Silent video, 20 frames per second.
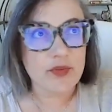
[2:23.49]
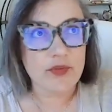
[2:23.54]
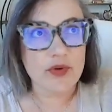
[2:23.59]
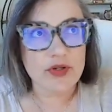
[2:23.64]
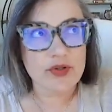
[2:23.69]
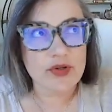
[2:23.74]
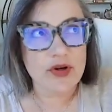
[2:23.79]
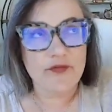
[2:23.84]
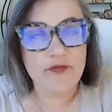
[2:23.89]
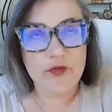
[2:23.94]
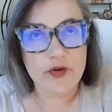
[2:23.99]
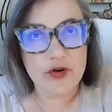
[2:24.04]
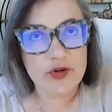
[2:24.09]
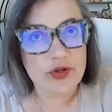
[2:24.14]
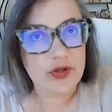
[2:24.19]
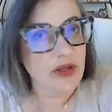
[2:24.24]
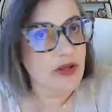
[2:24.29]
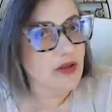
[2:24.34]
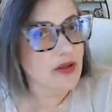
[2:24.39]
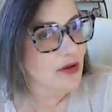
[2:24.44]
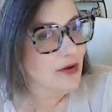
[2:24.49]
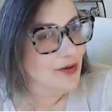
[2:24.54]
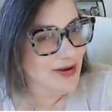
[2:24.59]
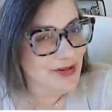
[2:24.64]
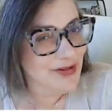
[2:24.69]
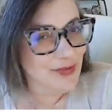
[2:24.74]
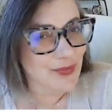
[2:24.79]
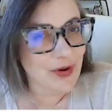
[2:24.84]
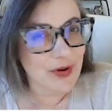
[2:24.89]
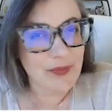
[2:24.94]
which unfortunately in the
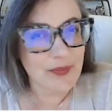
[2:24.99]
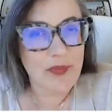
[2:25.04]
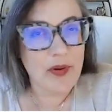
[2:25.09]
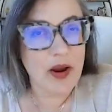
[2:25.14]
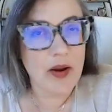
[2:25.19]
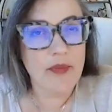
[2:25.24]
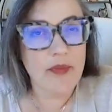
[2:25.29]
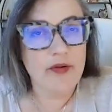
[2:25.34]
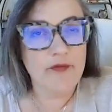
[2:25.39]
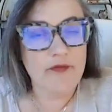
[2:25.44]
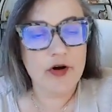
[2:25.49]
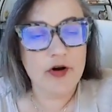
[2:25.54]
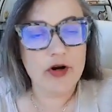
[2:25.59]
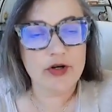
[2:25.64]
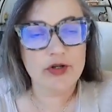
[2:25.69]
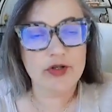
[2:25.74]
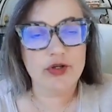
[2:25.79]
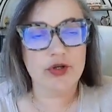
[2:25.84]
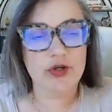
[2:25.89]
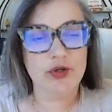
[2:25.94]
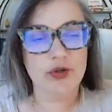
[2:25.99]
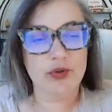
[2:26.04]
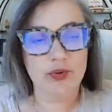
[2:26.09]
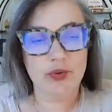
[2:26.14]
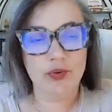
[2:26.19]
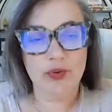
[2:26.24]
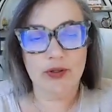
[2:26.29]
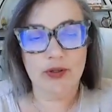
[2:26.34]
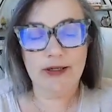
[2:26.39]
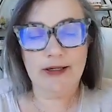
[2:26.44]
US we're becoming far
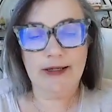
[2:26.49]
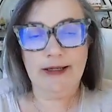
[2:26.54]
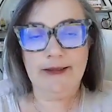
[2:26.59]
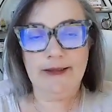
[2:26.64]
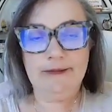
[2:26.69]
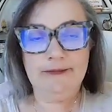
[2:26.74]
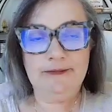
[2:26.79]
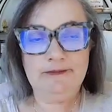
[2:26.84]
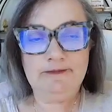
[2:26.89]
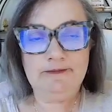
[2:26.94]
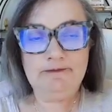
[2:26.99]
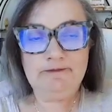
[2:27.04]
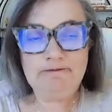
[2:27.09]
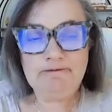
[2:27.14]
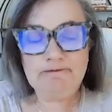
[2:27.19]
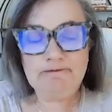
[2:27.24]
too um,